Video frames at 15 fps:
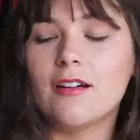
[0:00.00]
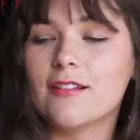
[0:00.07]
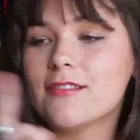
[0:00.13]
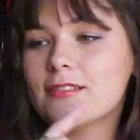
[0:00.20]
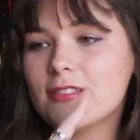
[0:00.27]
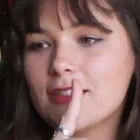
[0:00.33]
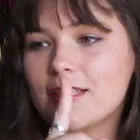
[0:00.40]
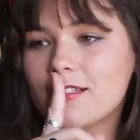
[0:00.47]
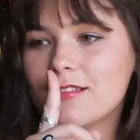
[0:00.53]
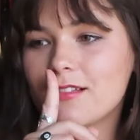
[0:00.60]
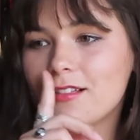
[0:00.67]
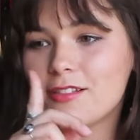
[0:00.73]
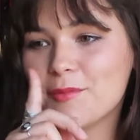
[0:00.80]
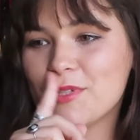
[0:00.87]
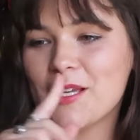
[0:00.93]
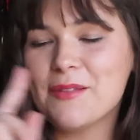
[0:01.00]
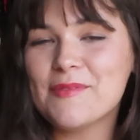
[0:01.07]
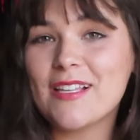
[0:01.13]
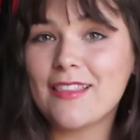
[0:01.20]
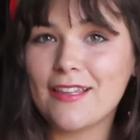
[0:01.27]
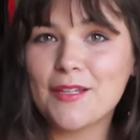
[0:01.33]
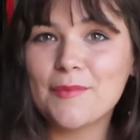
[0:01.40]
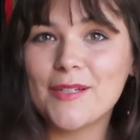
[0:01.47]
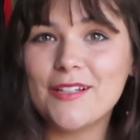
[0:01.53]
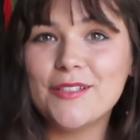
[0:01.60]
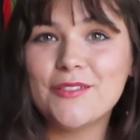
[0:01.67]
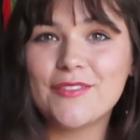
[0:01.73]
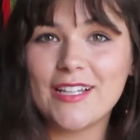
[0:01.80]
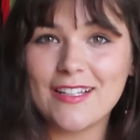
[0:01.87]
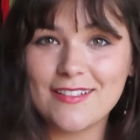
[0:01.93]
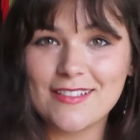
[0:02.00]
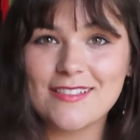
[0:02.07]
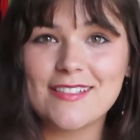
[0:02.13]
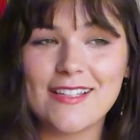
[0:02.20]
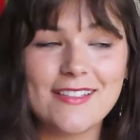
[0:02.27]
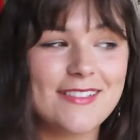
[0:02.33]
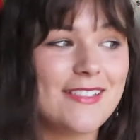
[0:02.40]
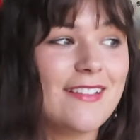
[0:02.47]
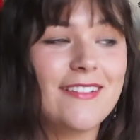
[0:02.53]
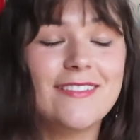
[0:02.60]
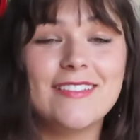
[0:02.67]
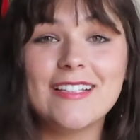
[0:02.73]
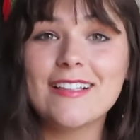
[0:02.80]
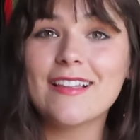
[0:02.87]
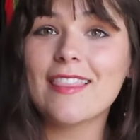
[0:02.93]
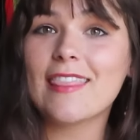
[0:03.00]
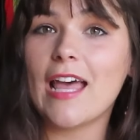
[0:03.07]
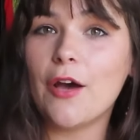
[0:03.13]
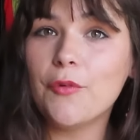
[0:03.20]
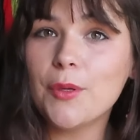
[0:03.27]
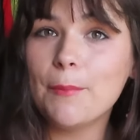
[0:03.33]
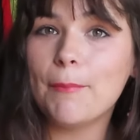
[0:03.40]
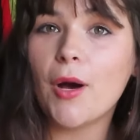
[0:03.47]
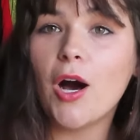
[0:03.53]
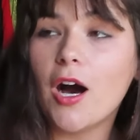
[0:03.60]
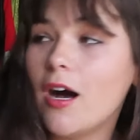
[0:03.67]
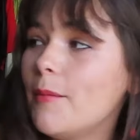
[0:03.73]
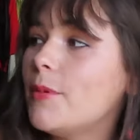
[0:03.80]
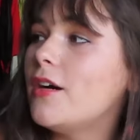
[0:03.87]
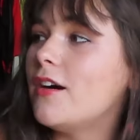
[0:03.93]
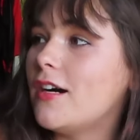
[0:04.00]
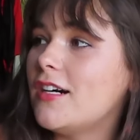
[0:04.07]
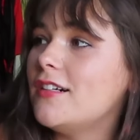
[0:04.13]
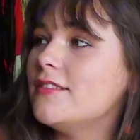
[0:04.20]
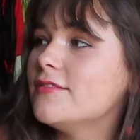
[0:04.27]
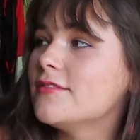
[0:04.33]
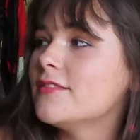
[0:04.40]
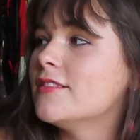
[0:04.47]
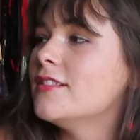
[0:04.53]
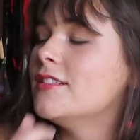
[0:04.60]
Honestly, sometimes I think about if I had an estate sale, like, that would pop off.